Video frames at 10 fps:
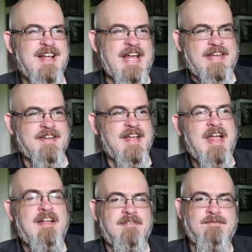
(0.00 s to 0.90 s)
and
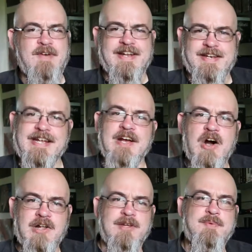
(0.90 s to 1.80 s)
finding a
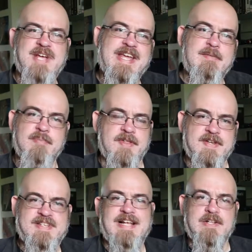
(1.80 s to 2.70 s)
holotape
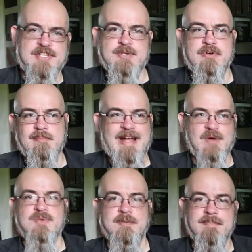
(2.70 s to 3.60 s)
that tells you
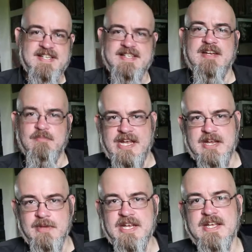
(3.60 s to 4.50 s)
about a missing
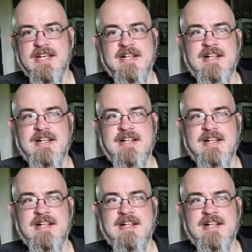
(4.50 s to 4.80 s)
baby